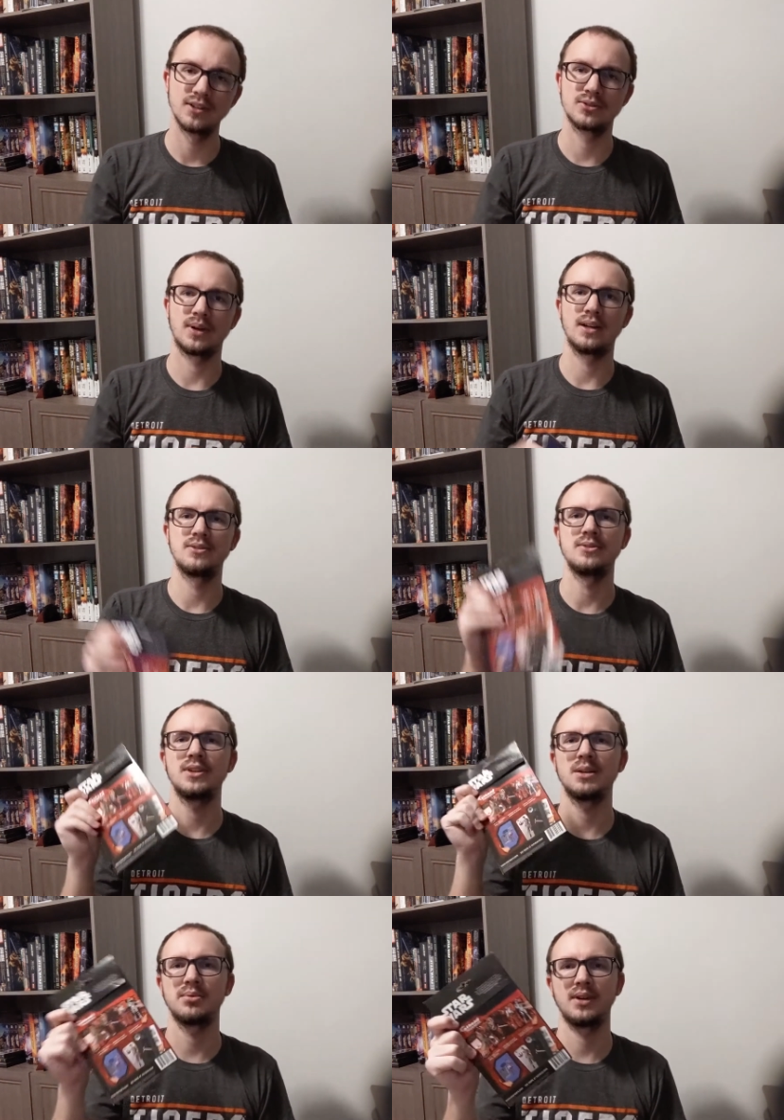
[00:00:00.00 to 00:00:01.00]
So I do
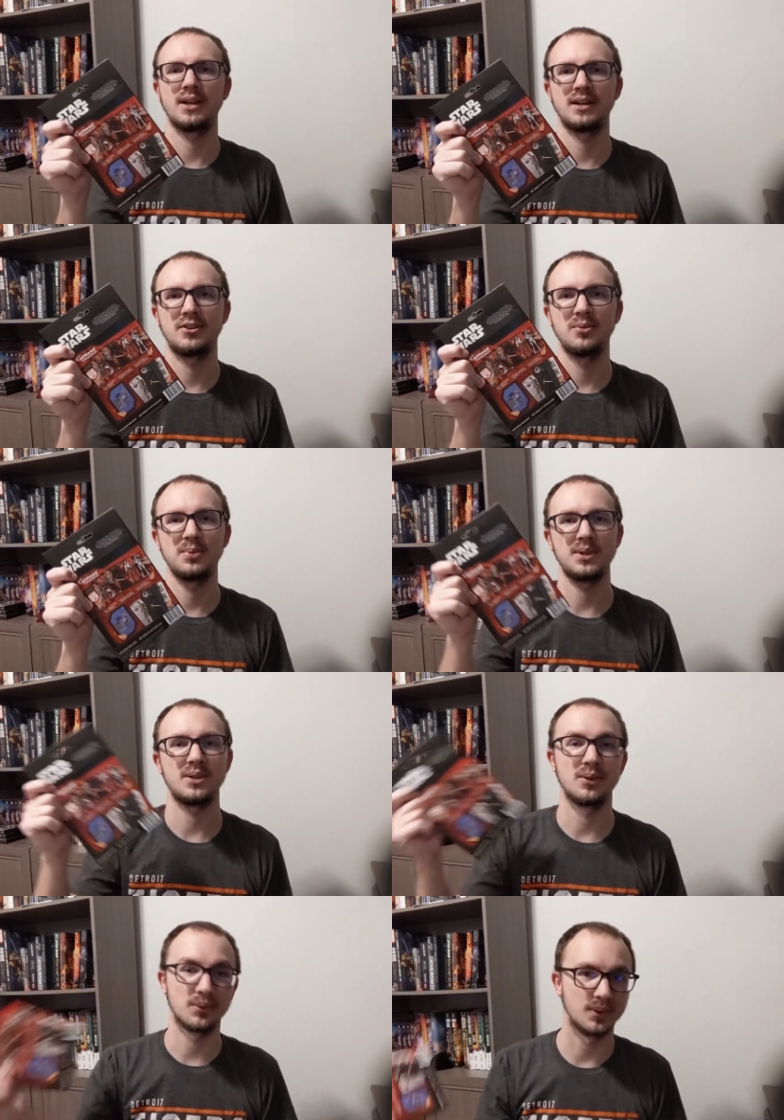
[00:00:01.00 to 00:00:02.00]
not plan on
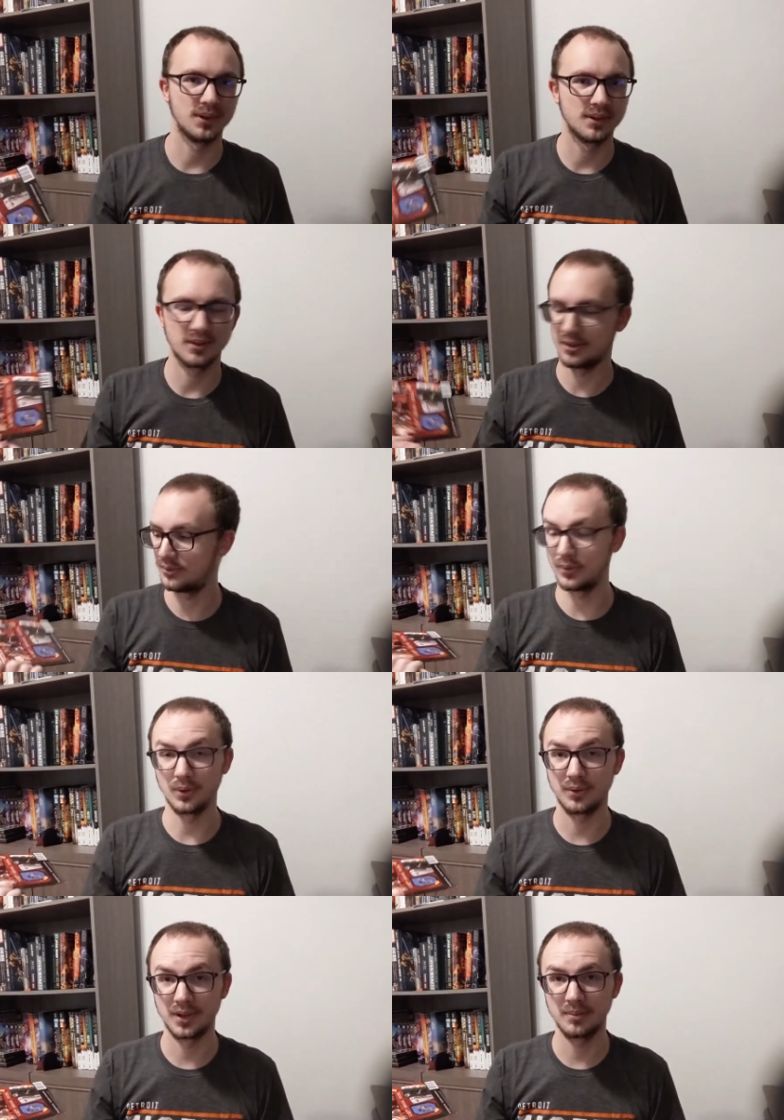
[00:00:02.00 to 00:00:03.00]
opening all three or all
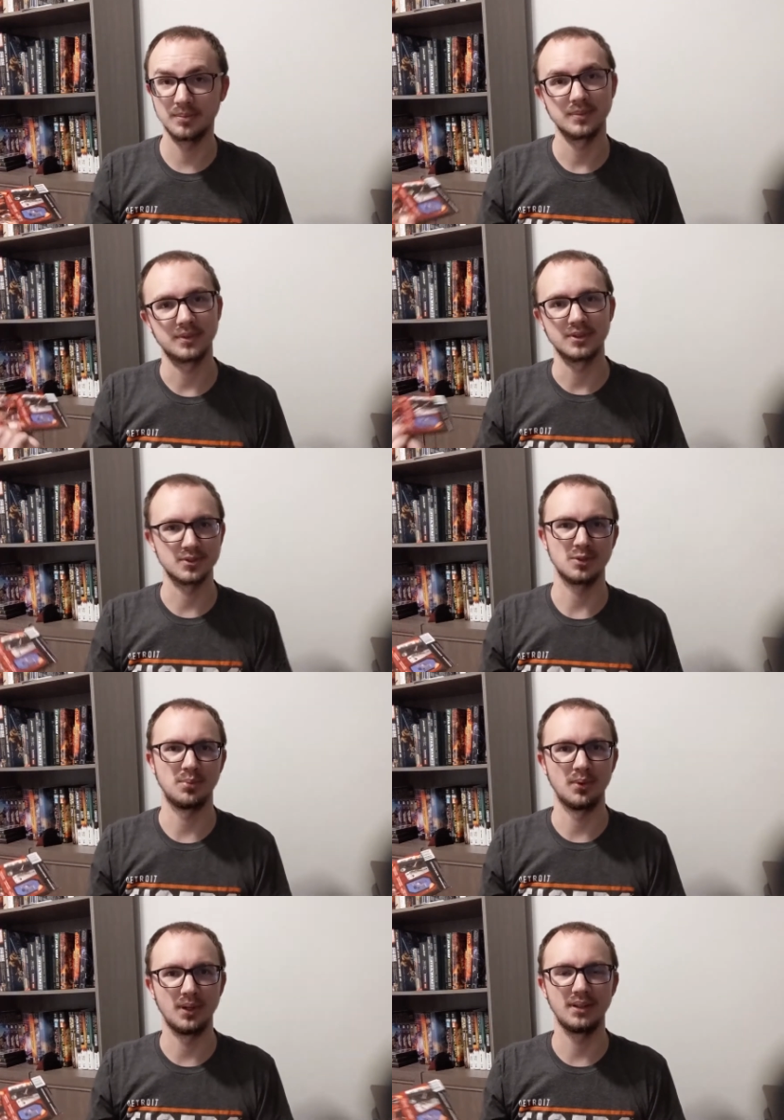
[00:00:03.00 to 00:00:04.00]
four of them. There's no
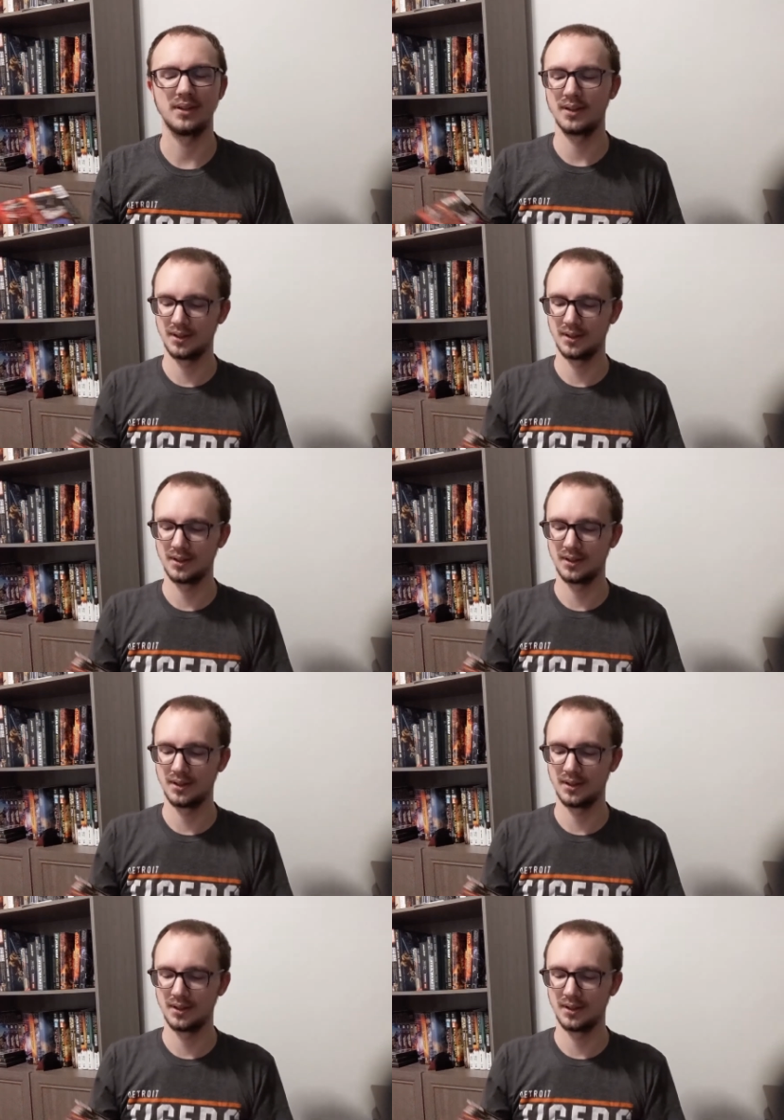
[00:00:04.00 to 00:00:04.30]
point.